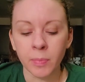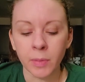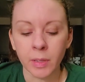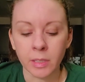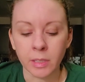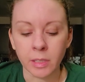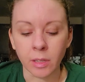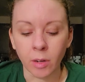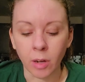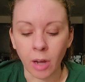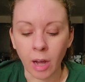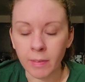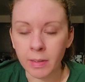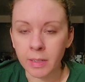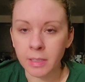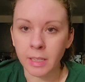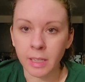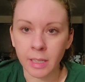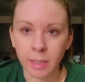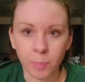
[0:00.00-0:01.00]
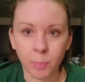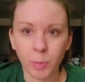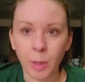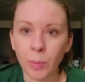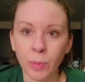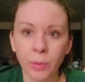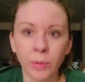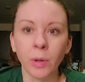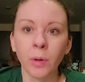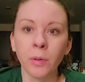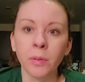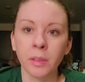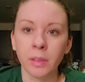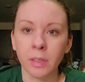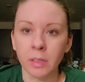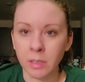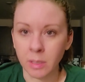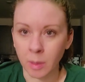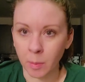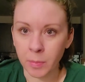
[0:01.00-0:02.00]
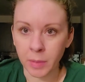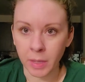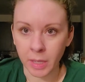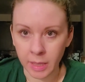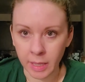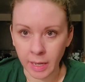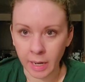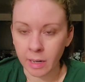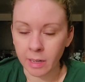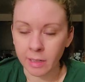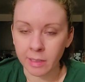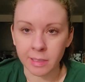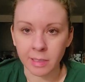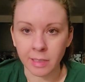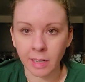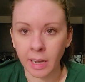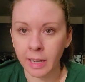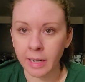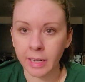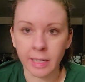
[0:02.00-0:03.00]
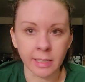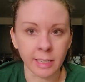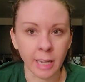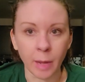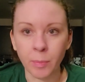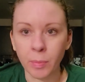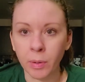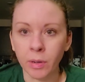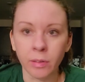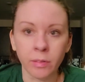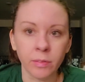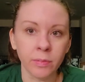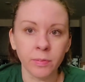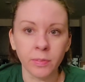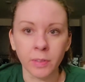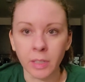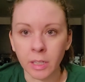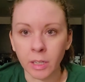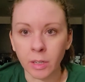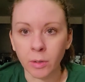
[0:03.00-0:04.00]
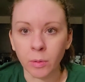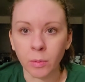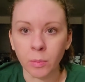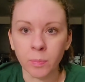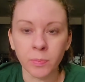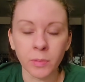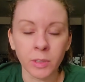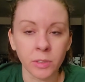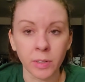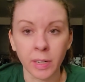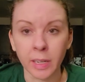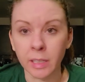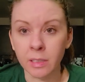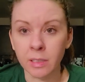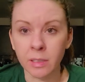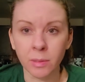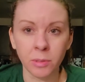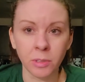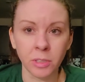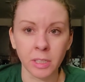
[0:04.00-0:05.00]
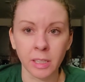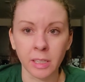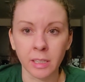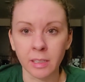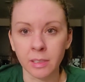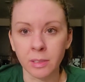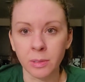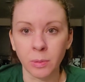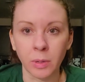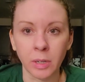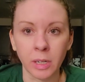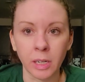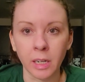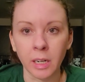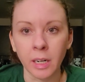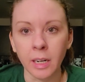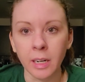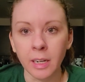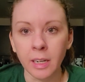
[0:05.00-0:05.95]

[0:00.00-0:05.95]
So obviously people know that there's something there. It's not any type of, translucent or,